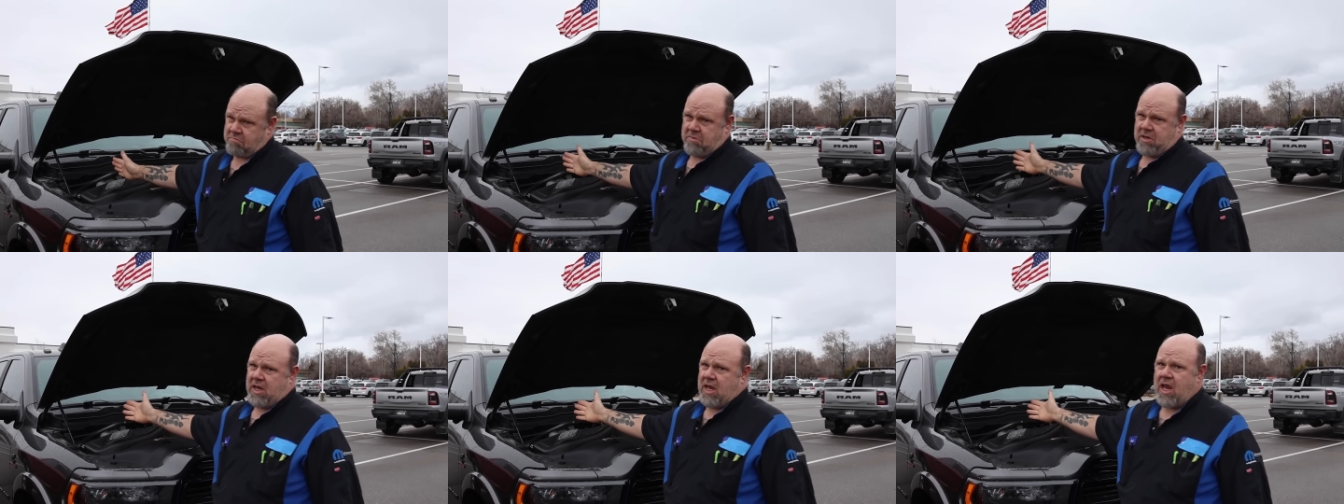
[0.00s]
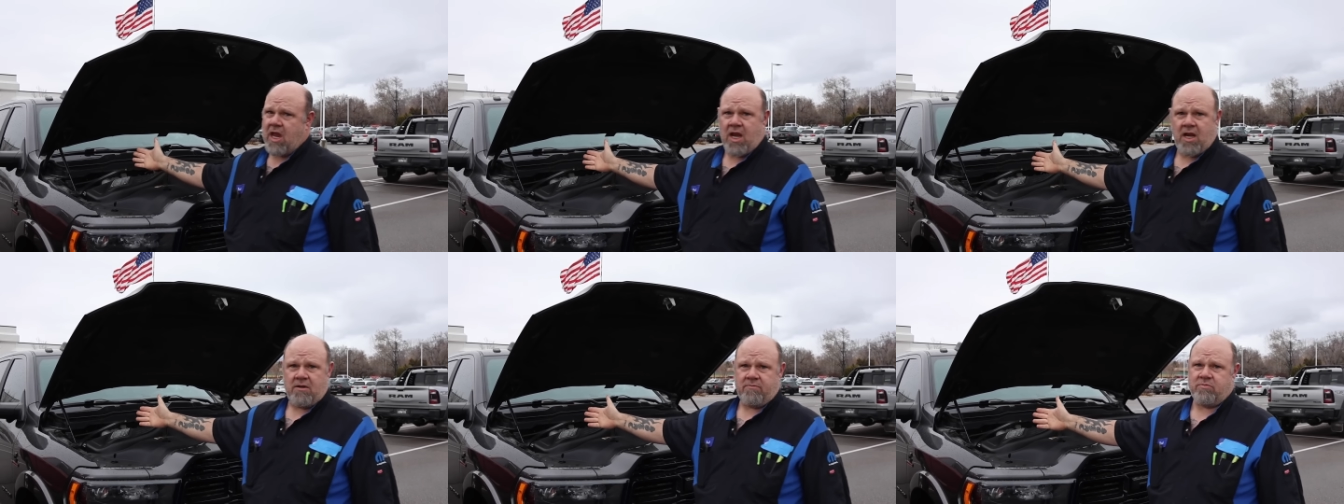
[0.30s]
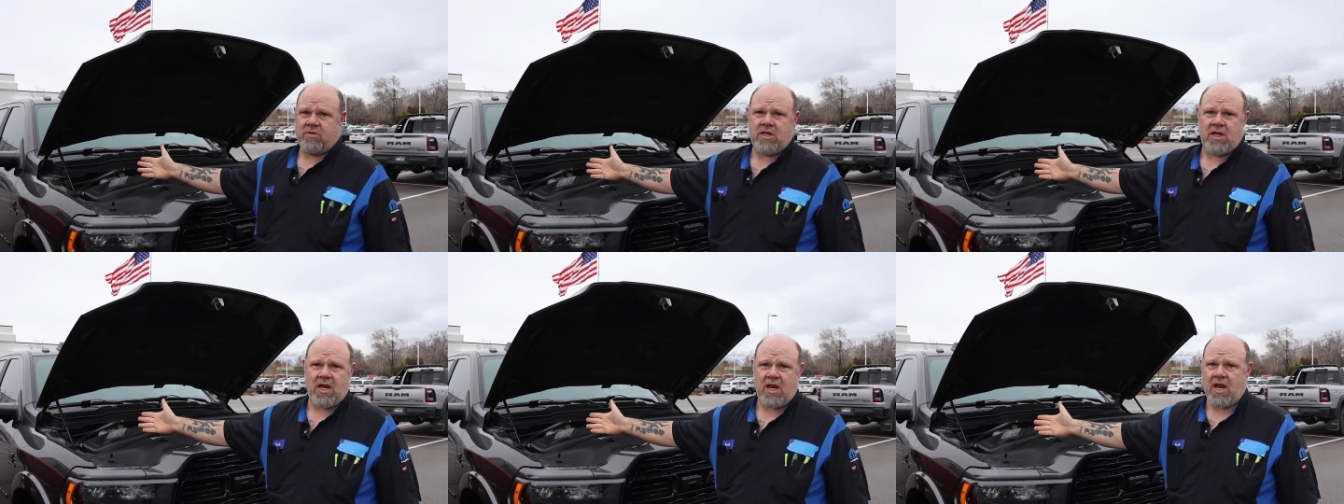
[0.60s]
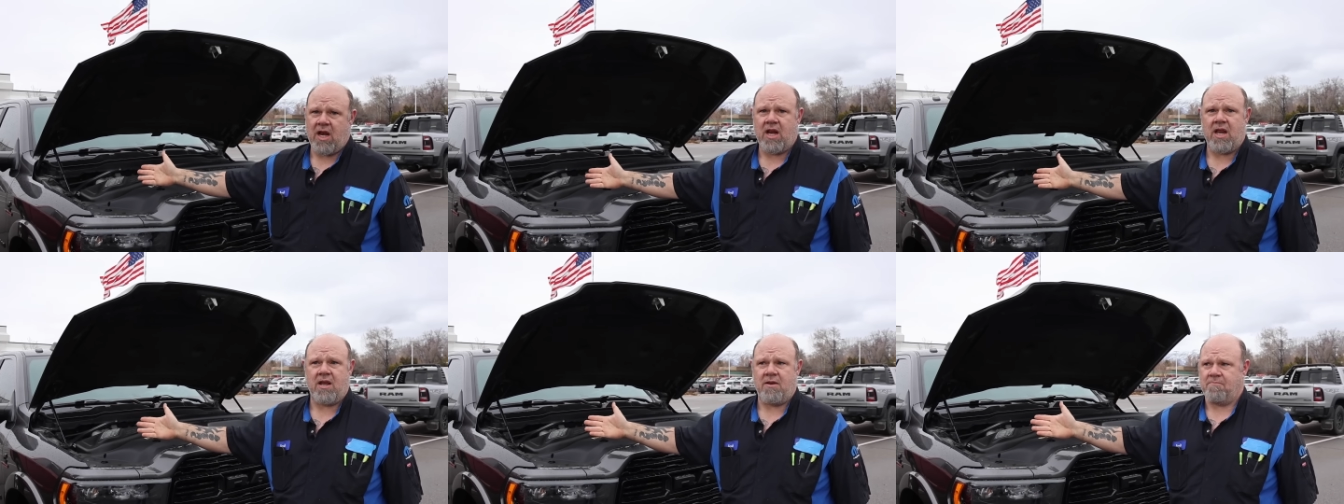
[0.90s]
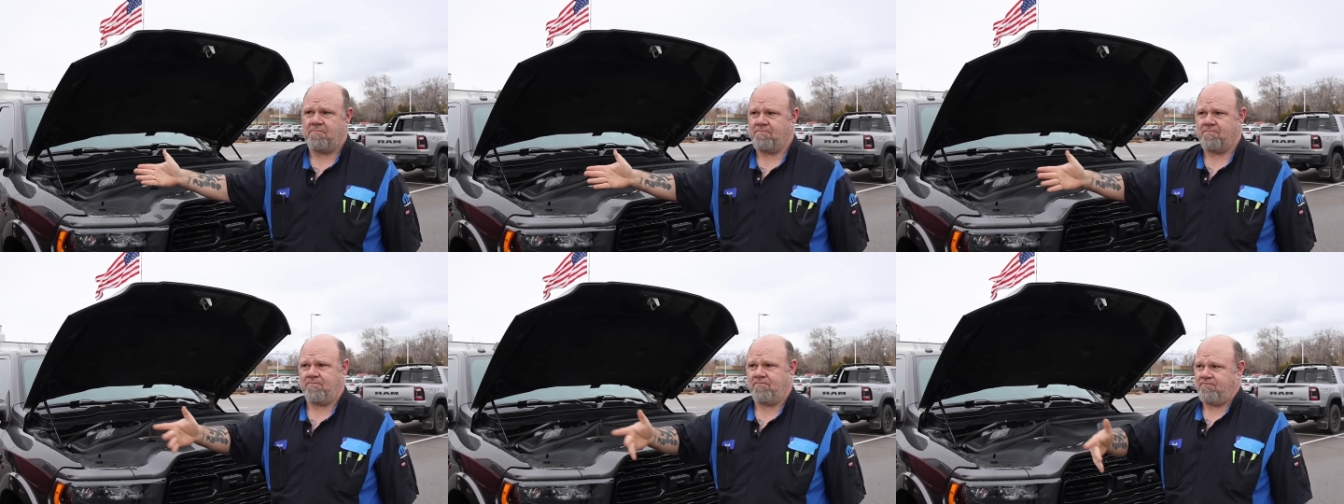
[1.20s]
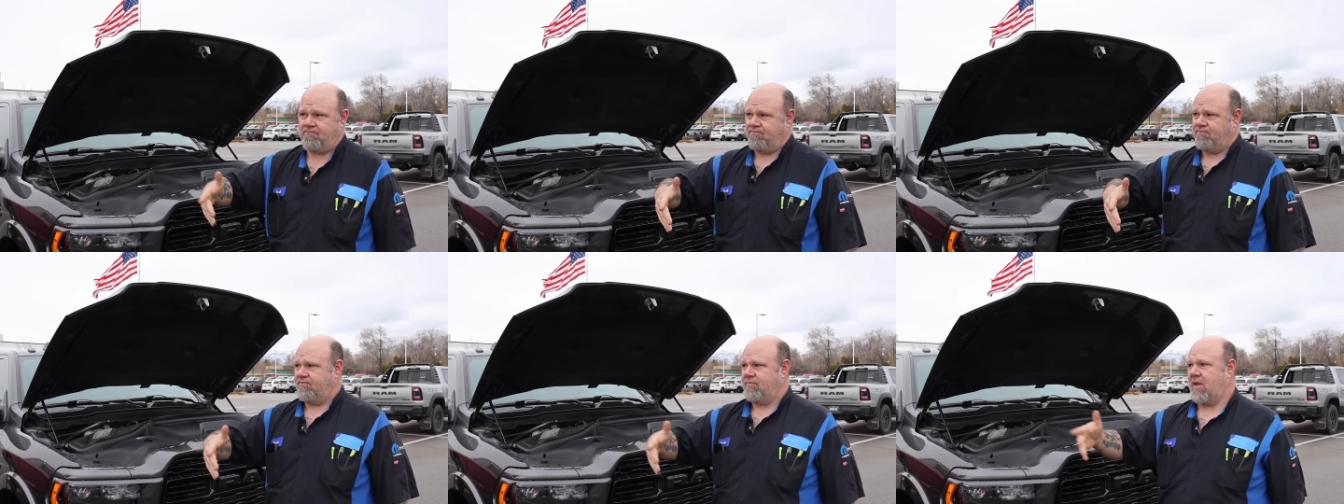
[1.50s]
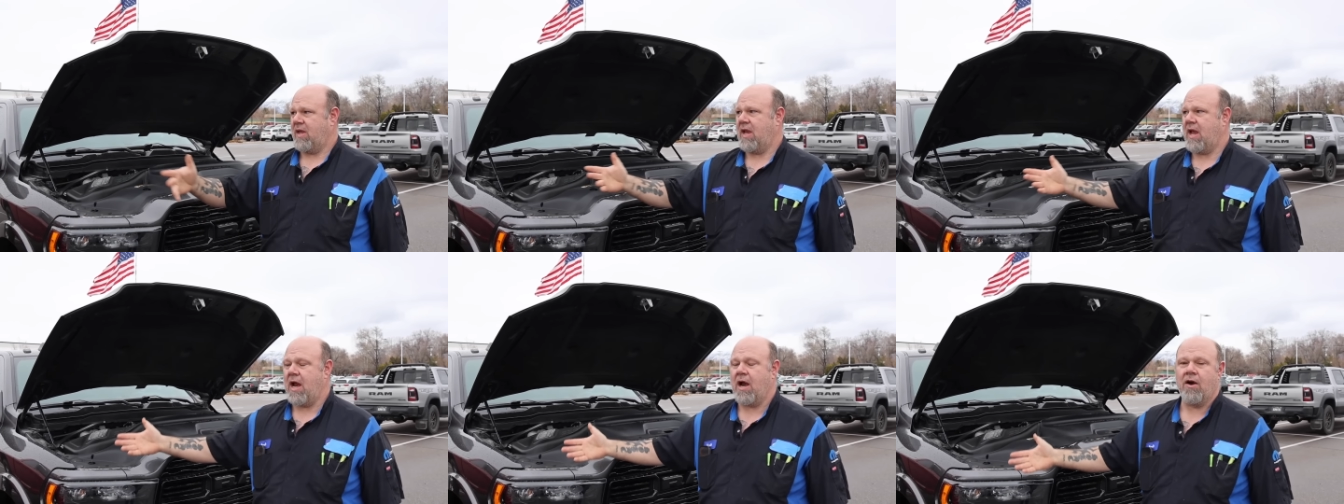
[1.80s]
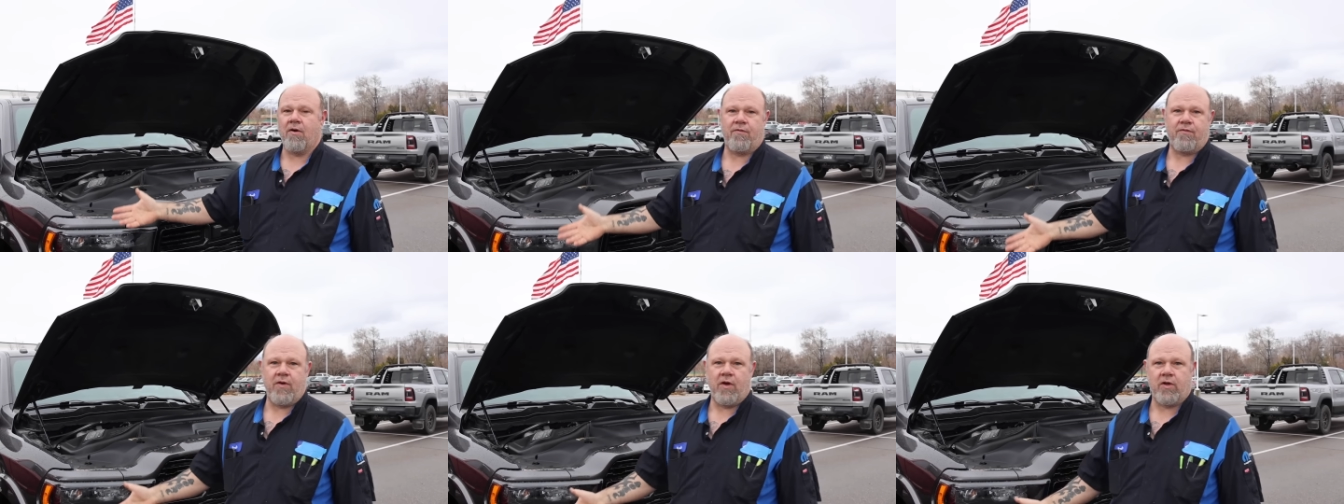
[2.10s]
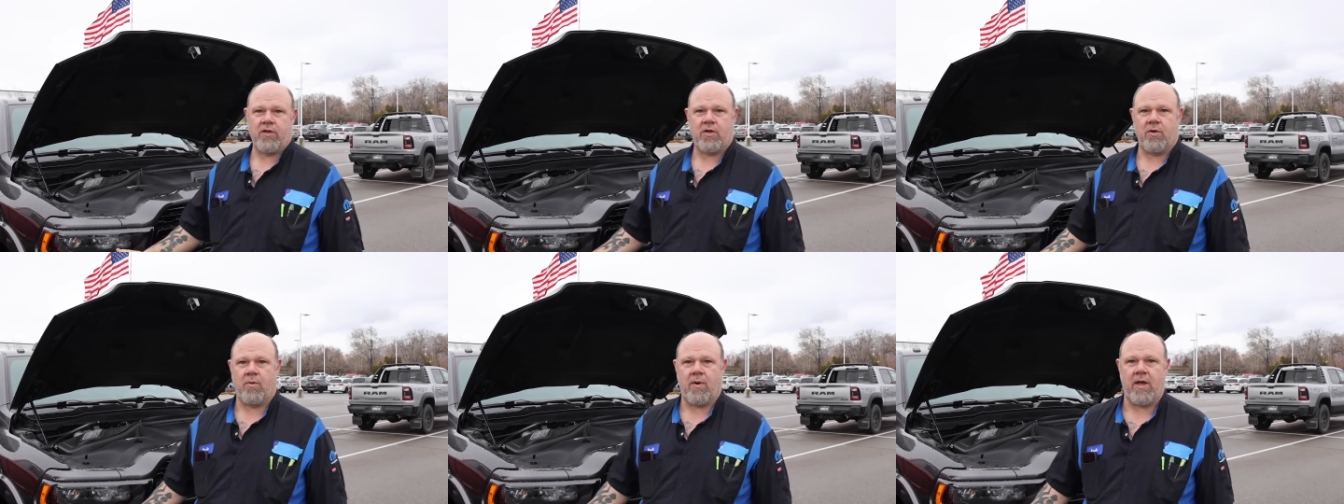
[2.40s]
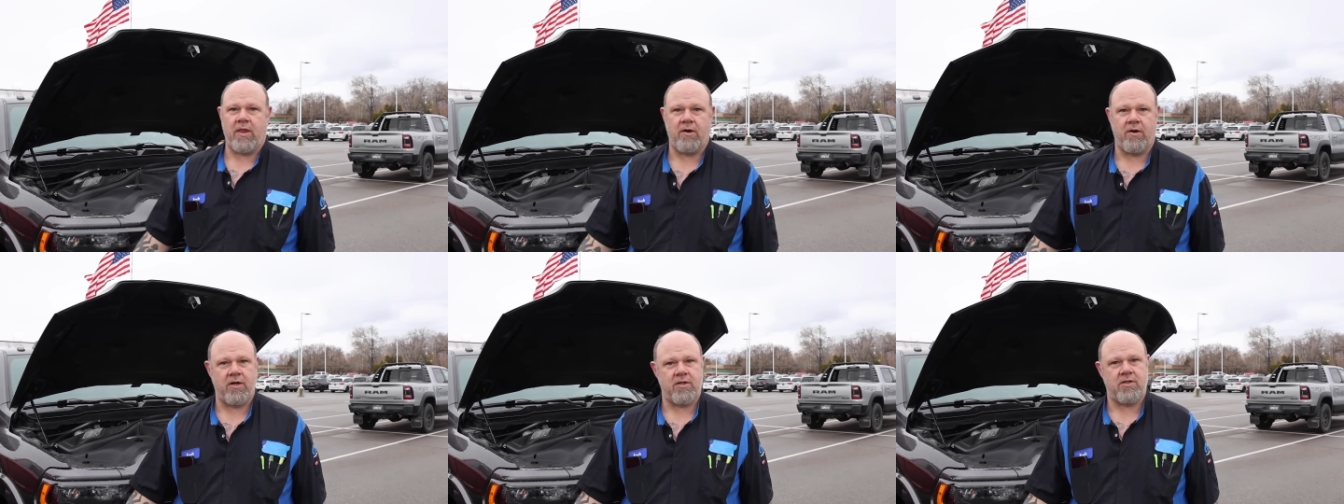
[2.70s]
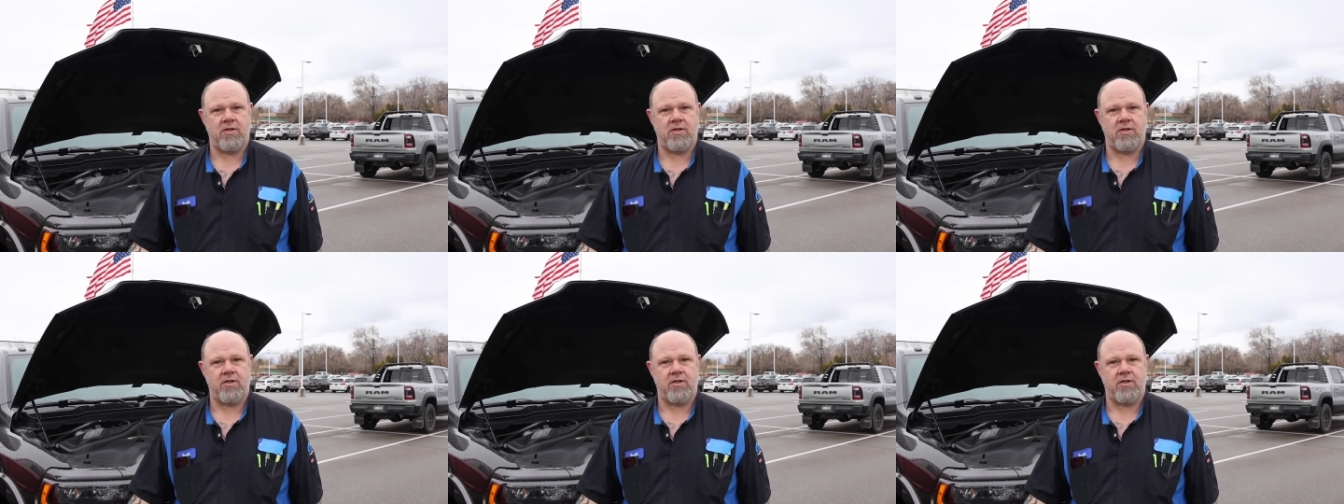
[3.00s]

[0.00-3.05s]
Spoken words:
key to any air filter, whether it's